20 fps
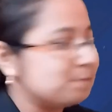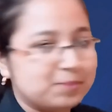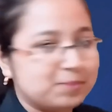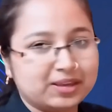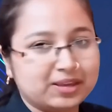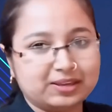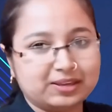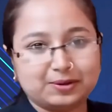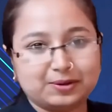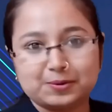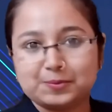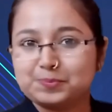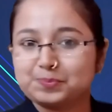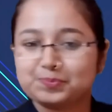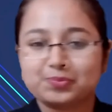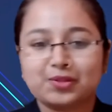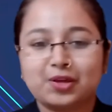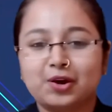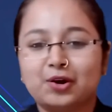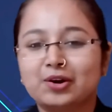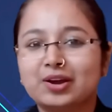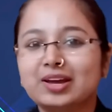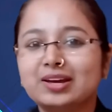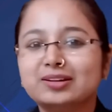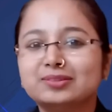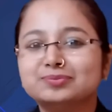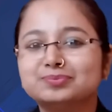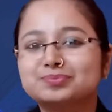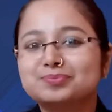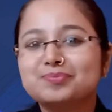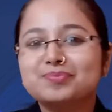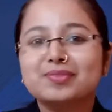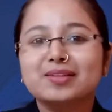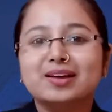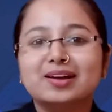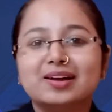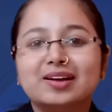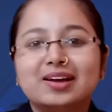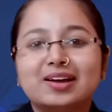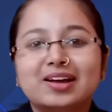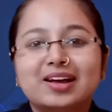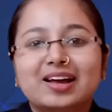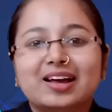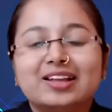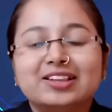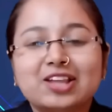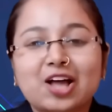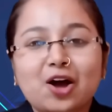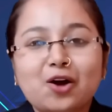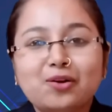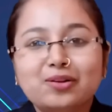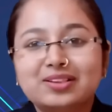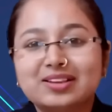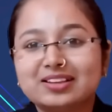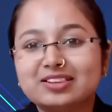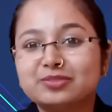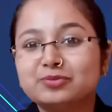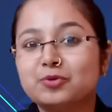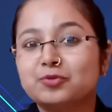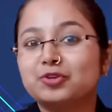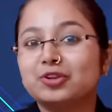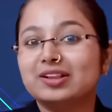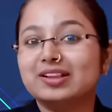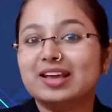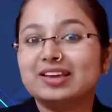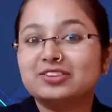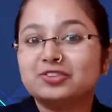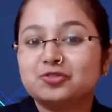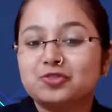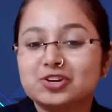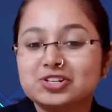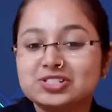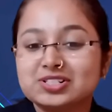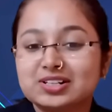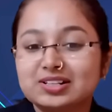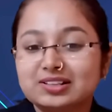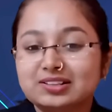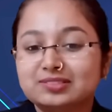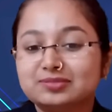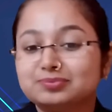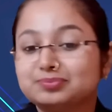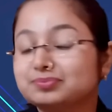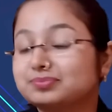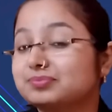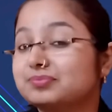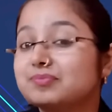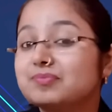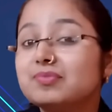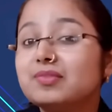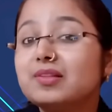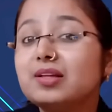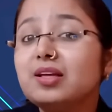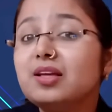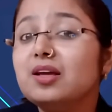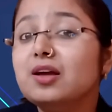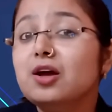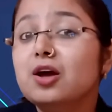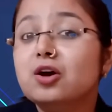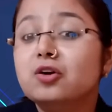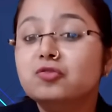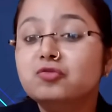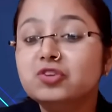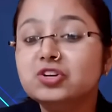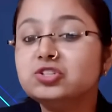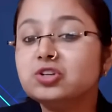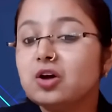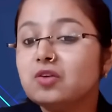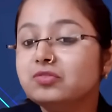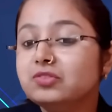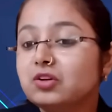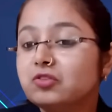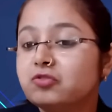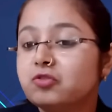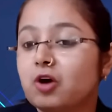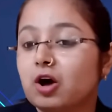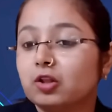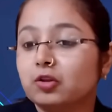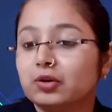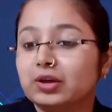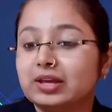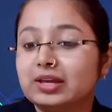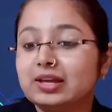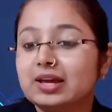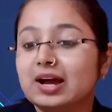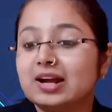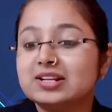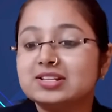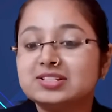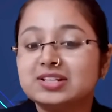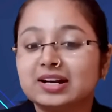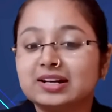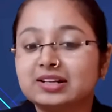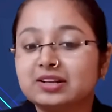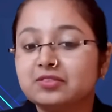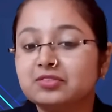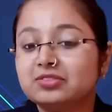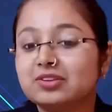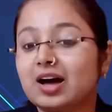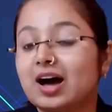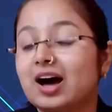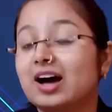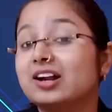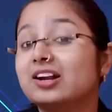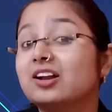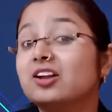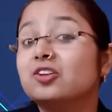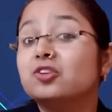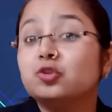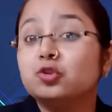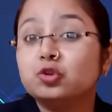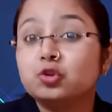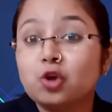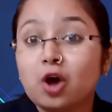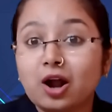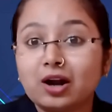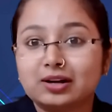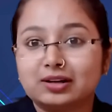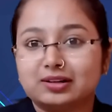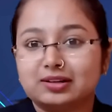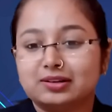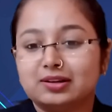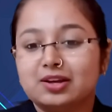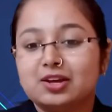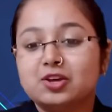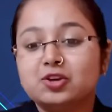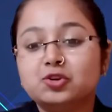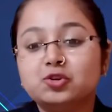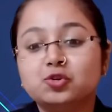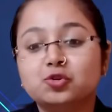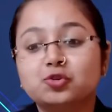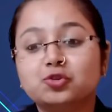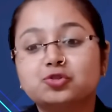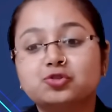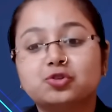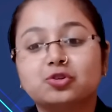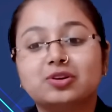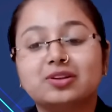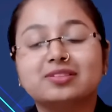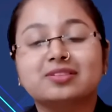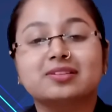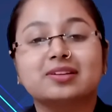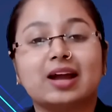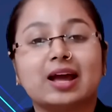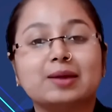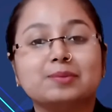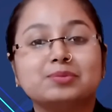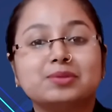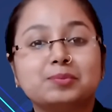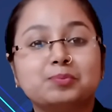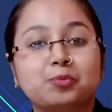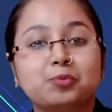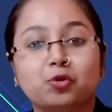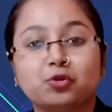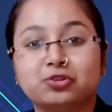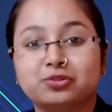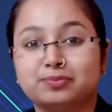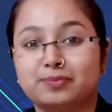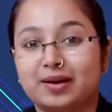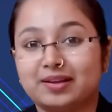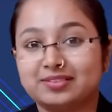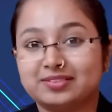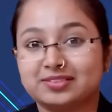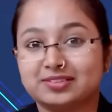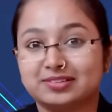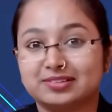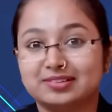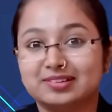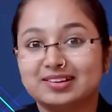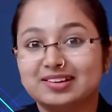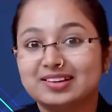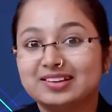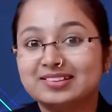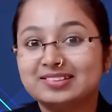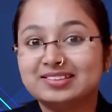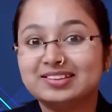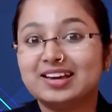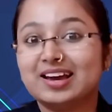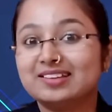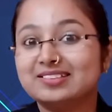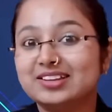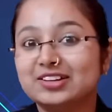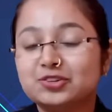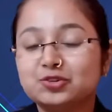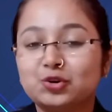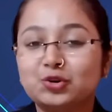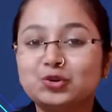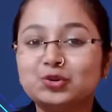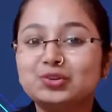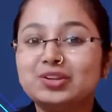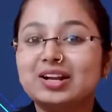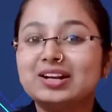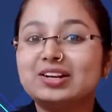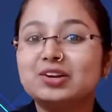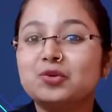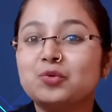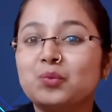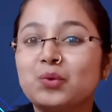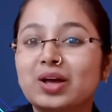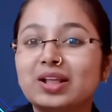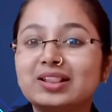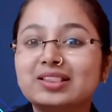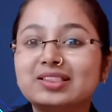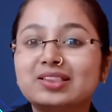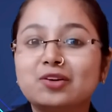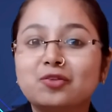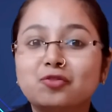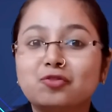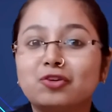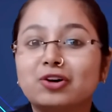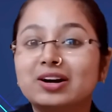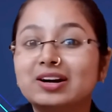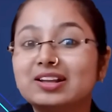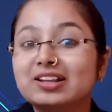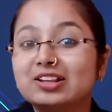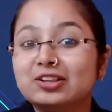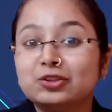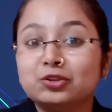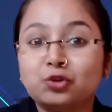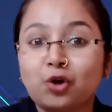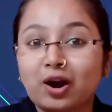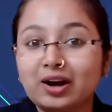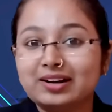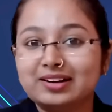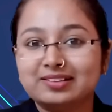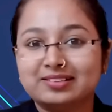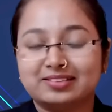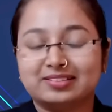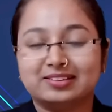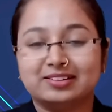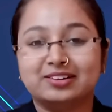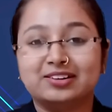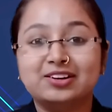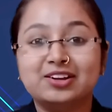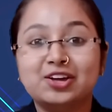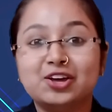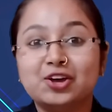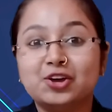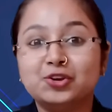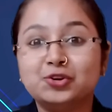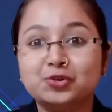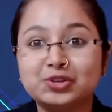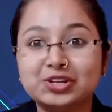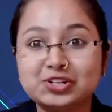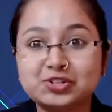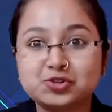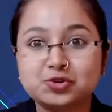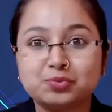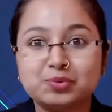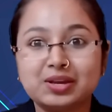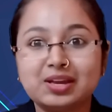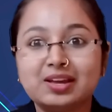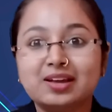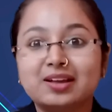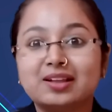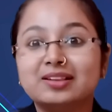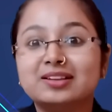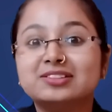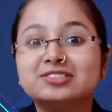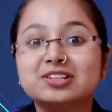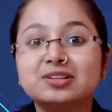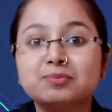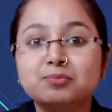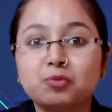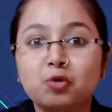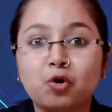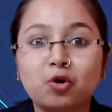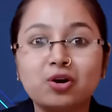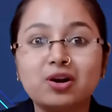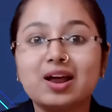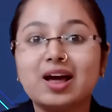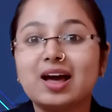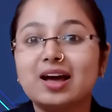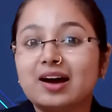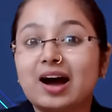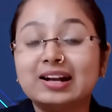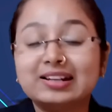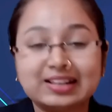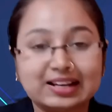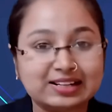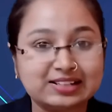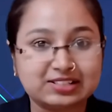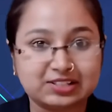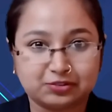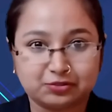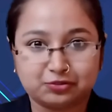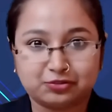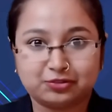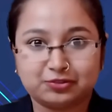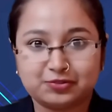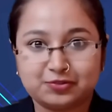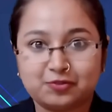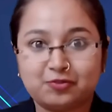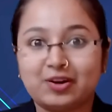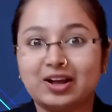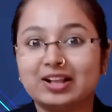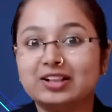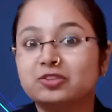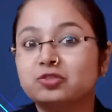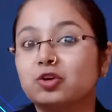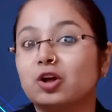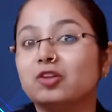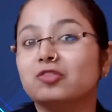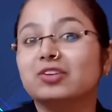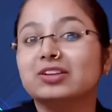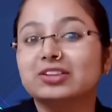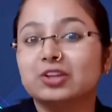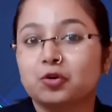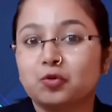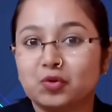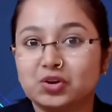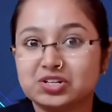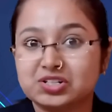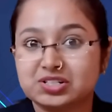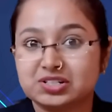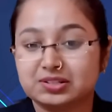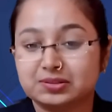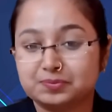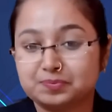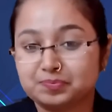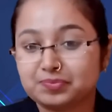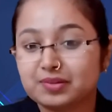B. Okay. Now let's move to the next question. Which of the following adjectives are not used to describe the postmaster? See, as I told you that when the word not is there, you need to be little more attentive. while solving the question.